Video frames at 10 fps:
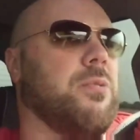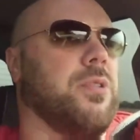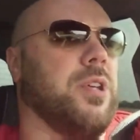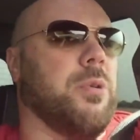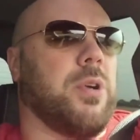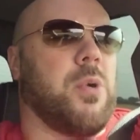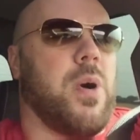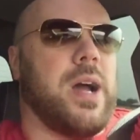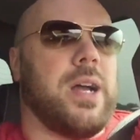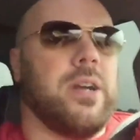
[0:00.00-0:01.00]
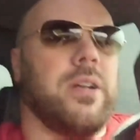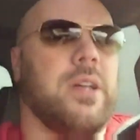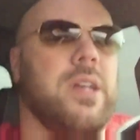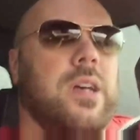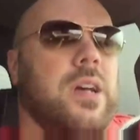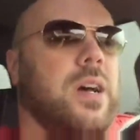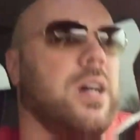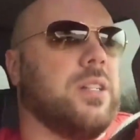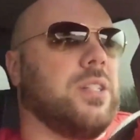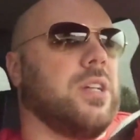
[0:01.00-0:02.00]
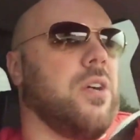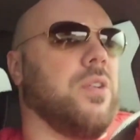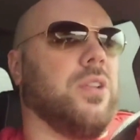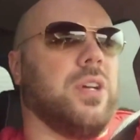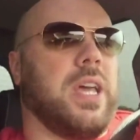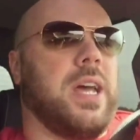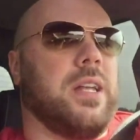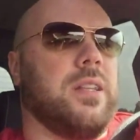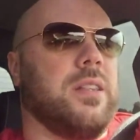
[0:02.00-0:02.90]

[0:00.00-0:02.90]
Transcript: really required to go and look at